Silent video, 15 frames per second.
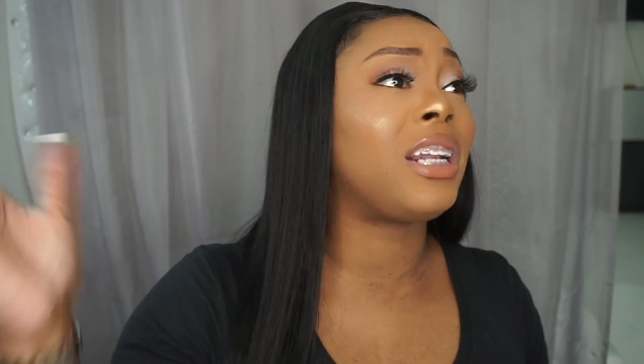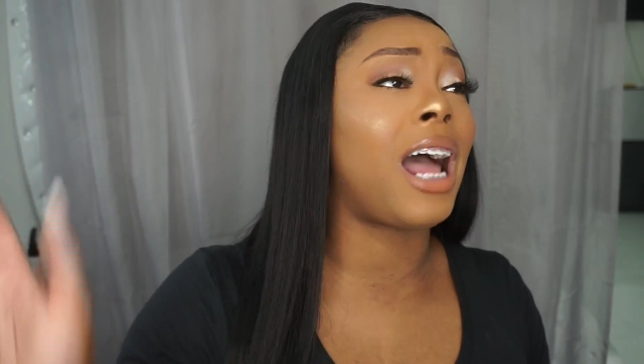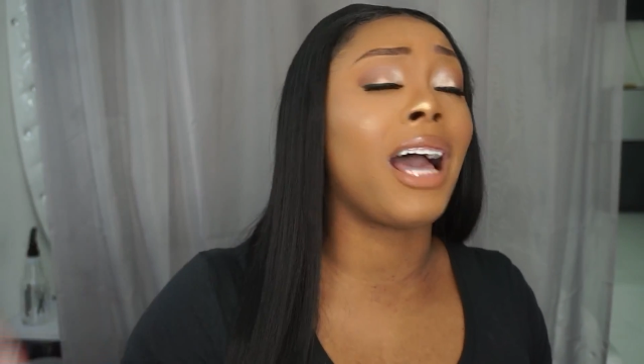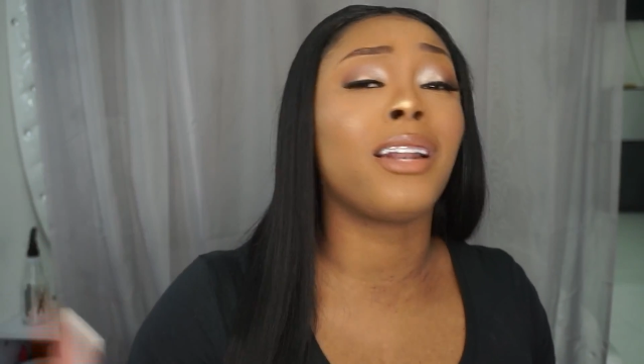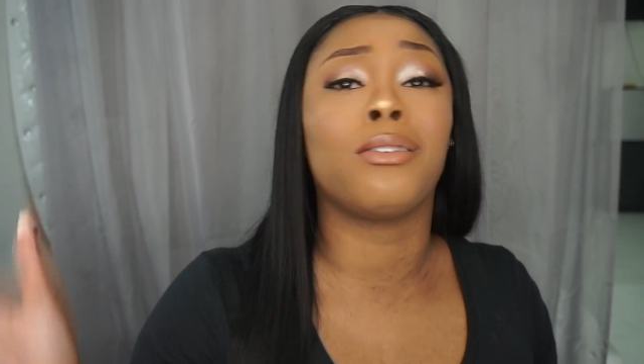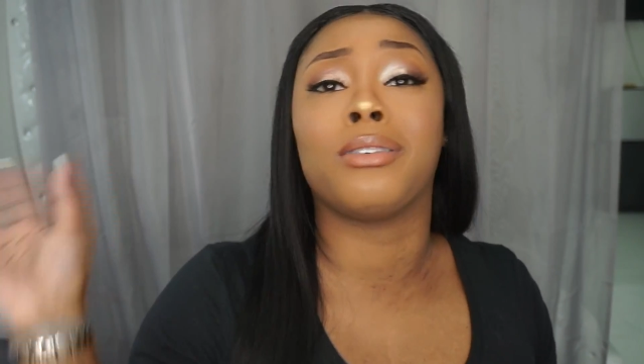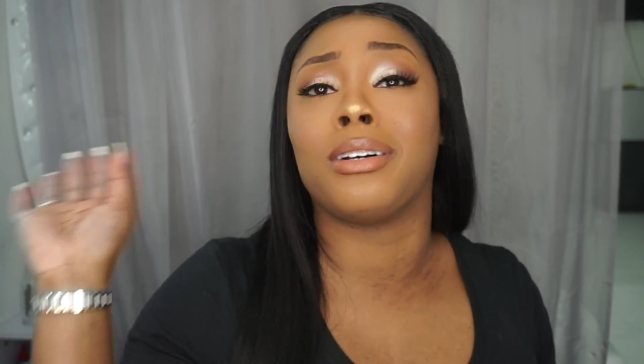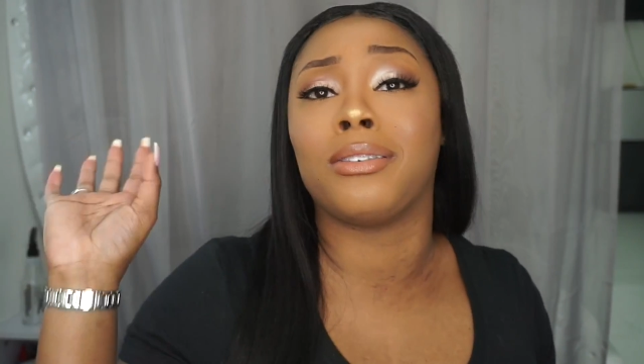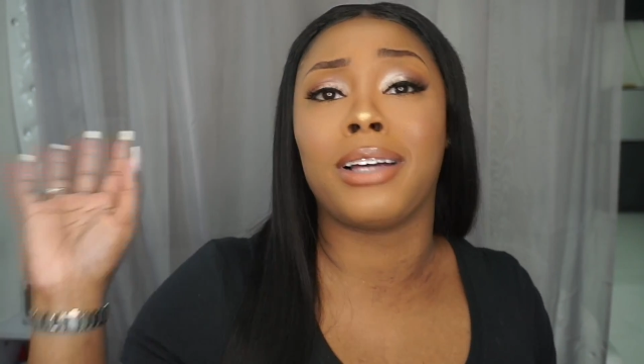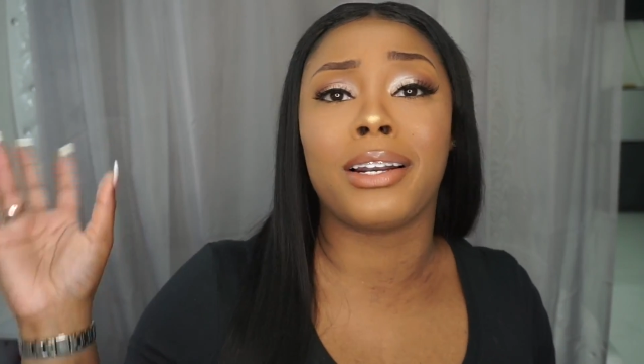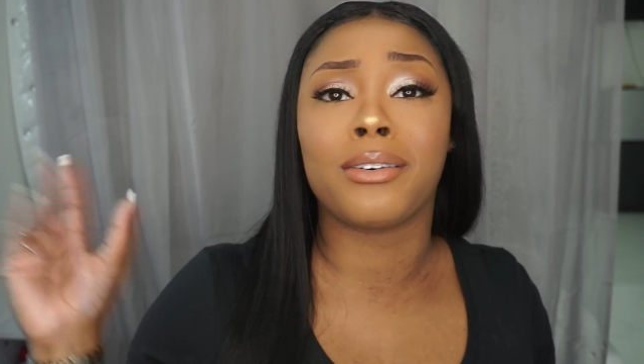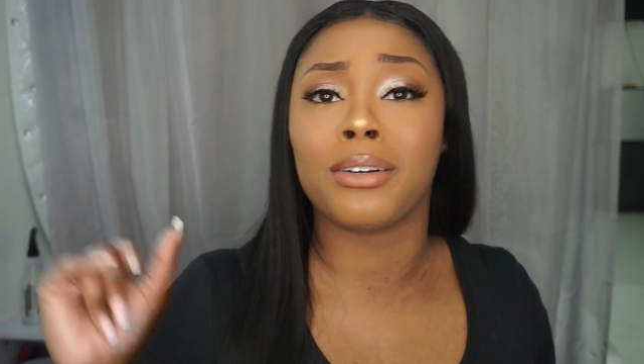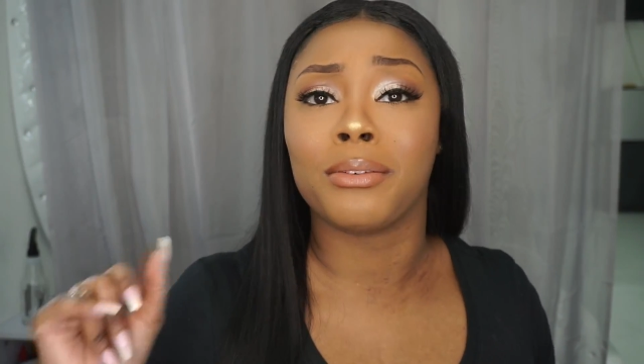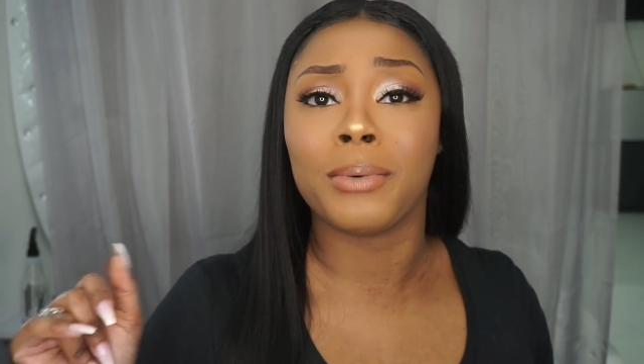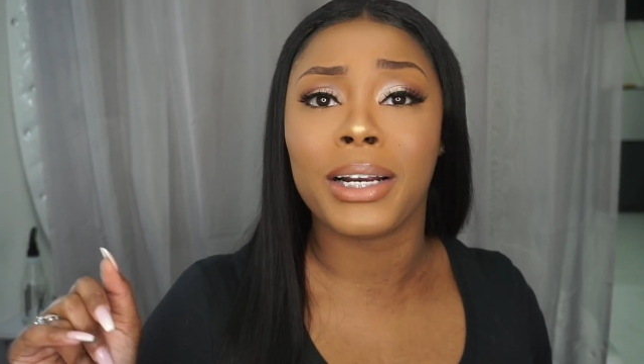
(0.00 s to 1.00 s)
I don't know. I
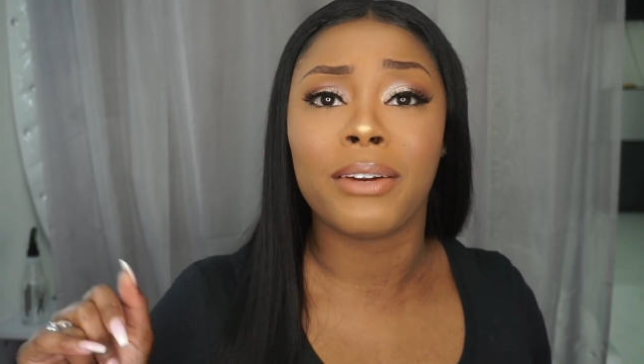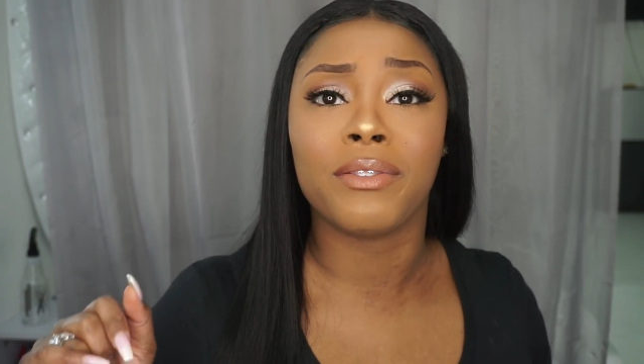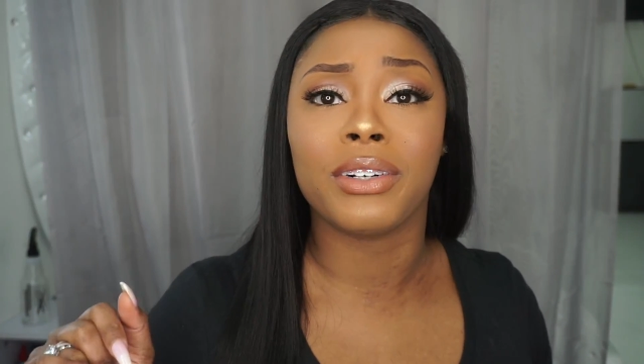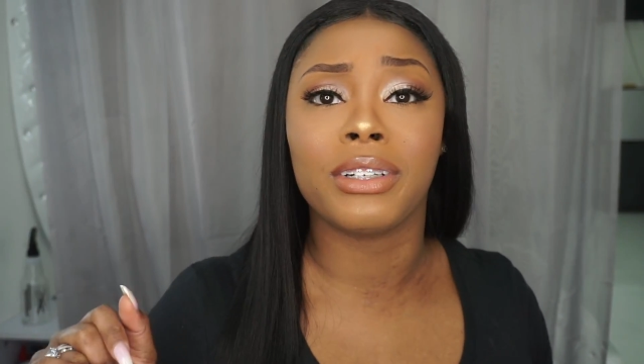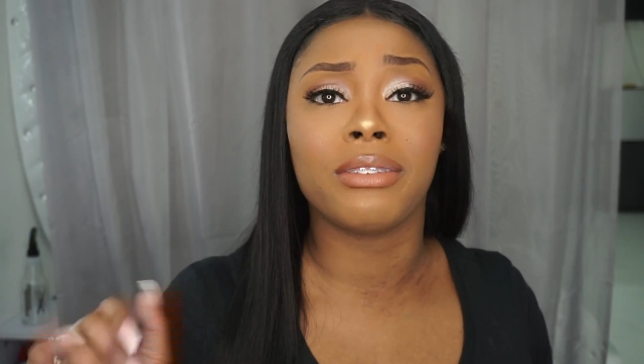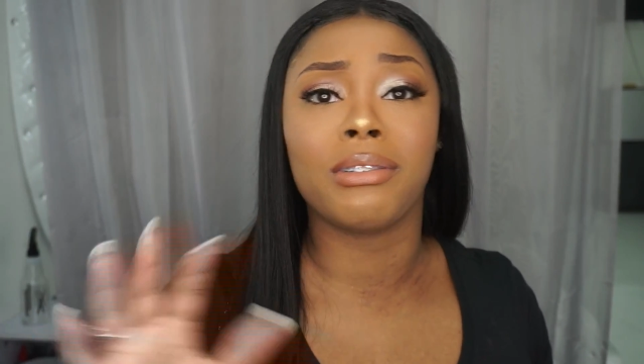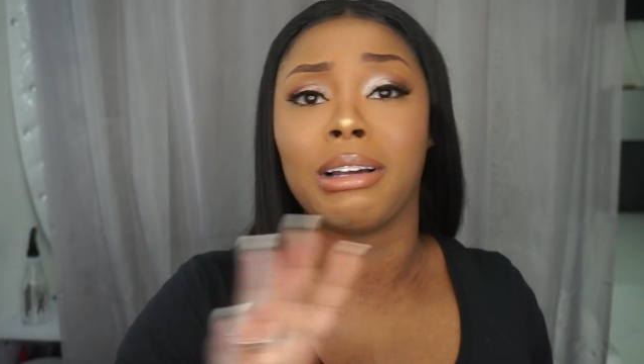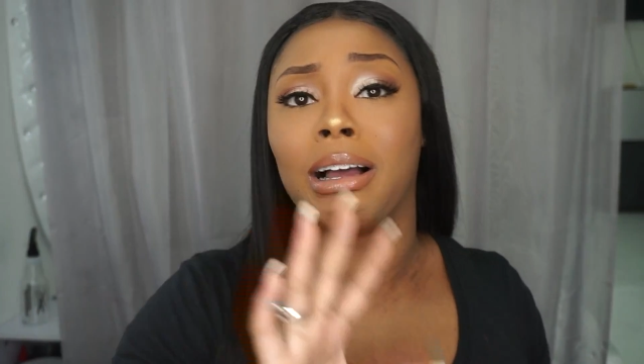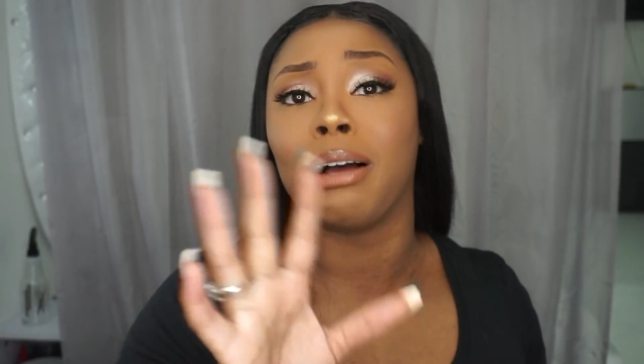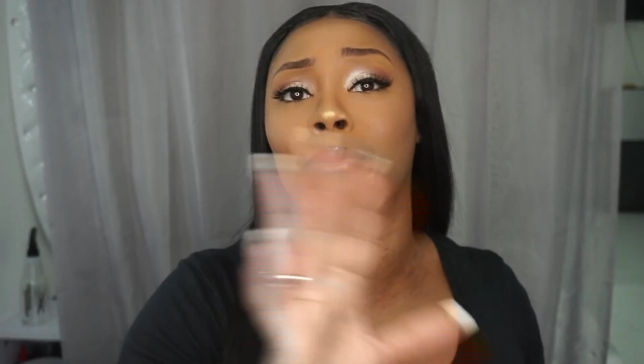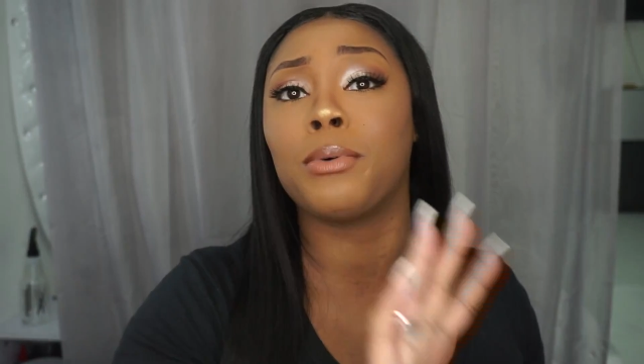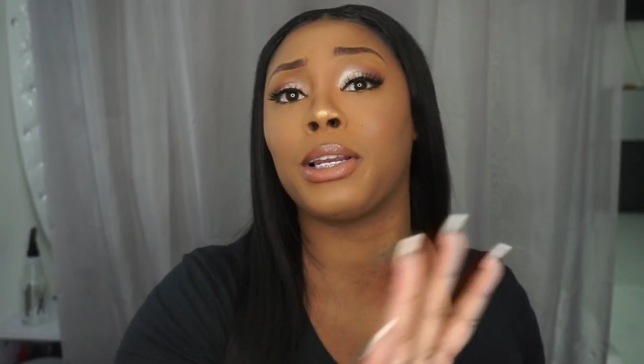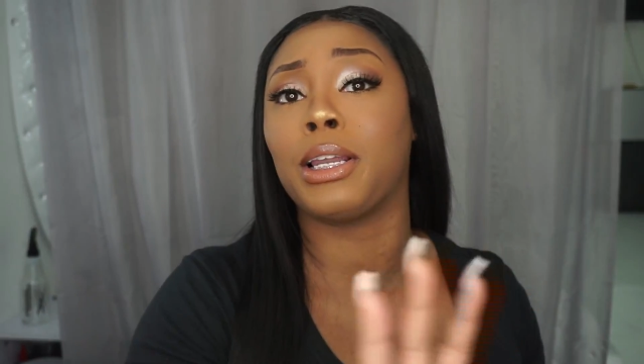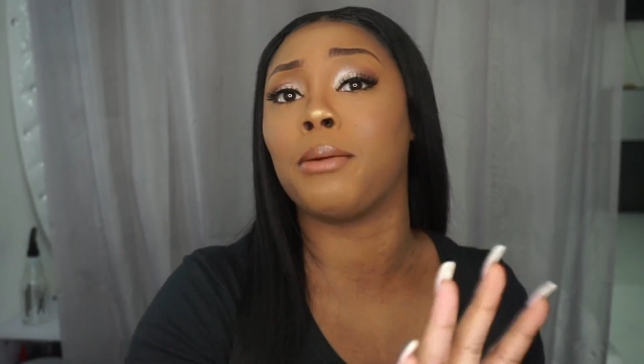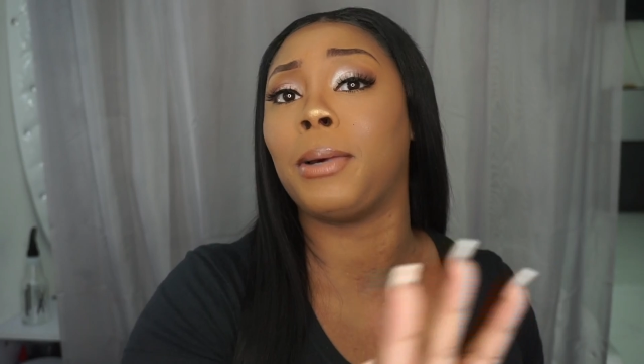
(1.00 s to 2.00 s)
don't know. Whatever. You know. I
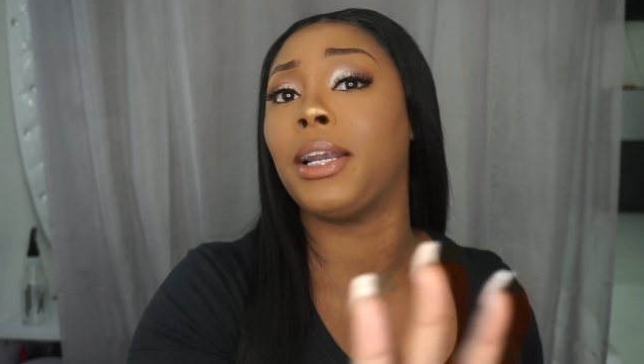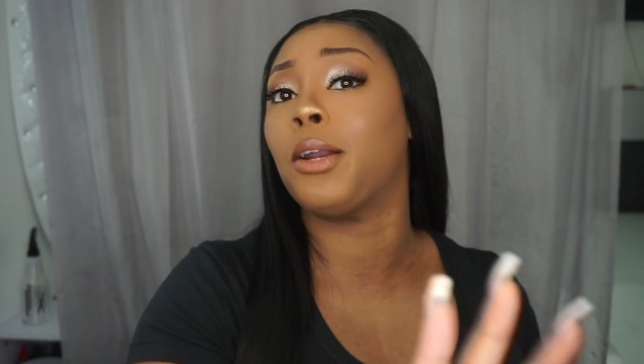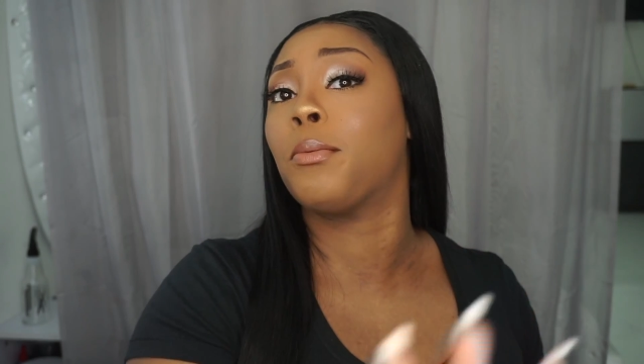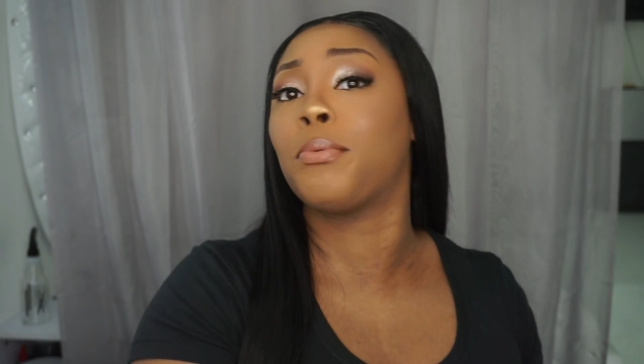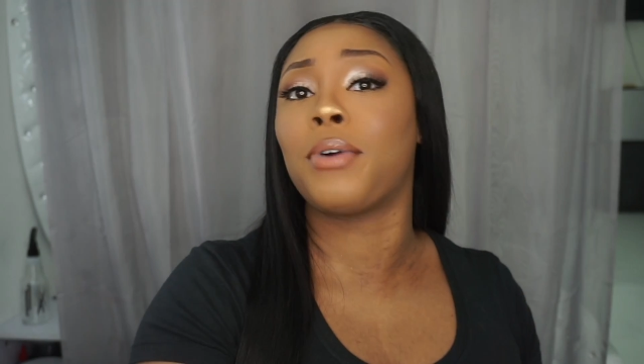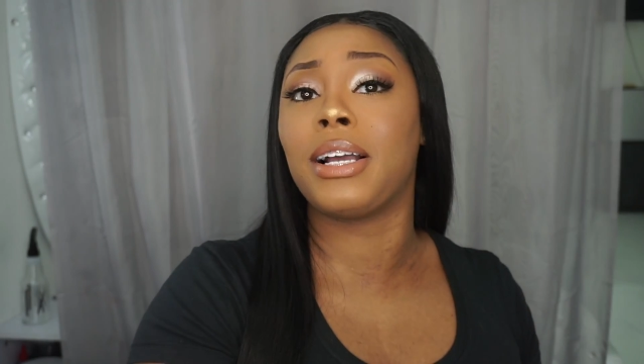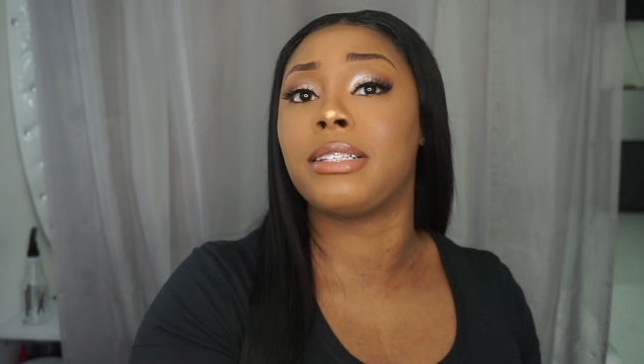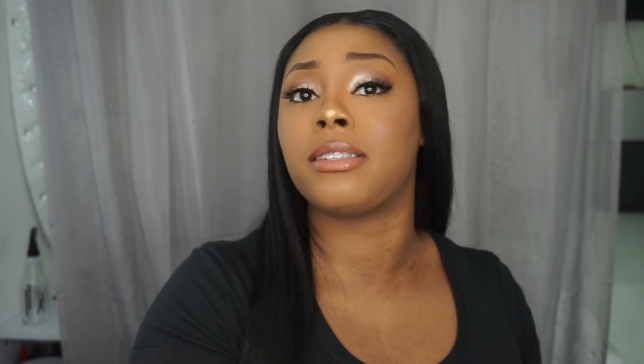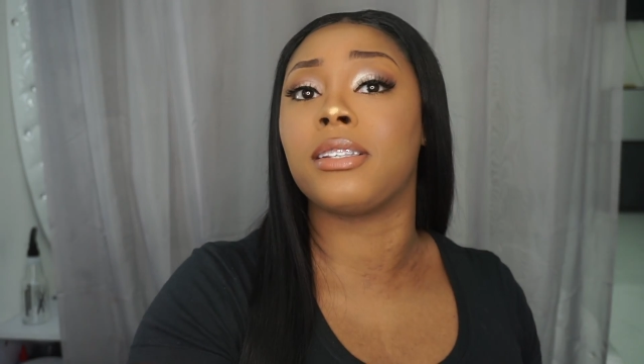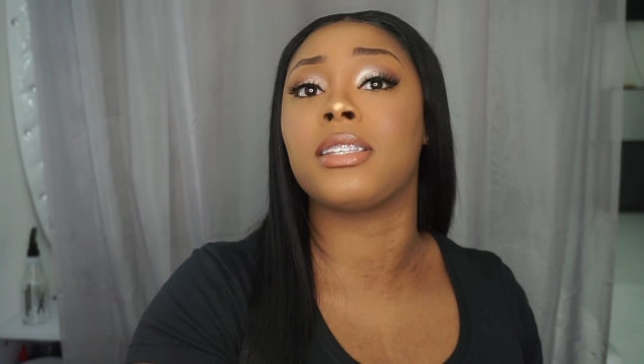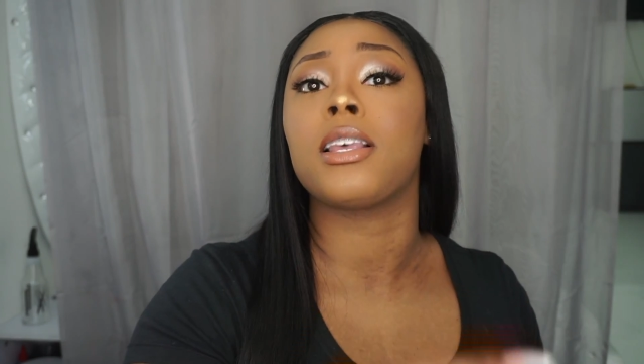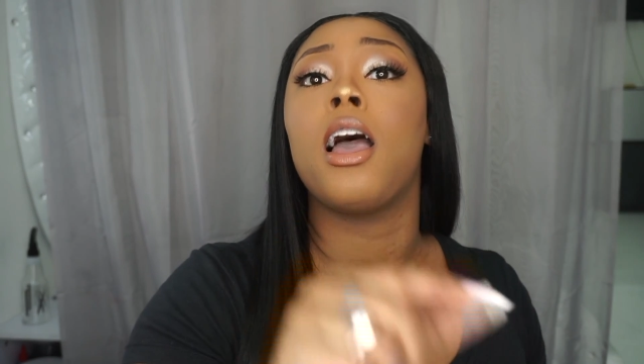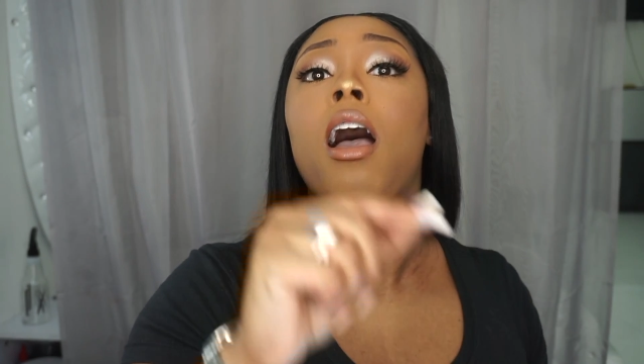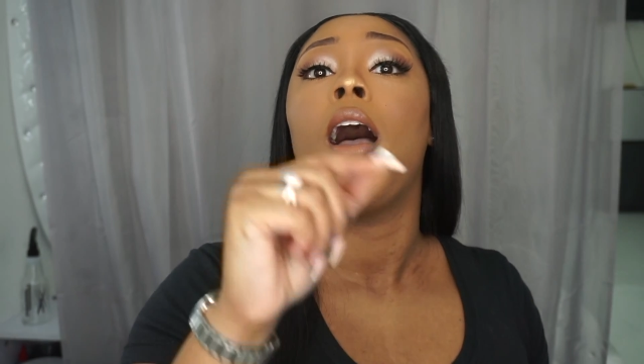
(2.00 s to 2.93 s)
don't want to get nobody no prices.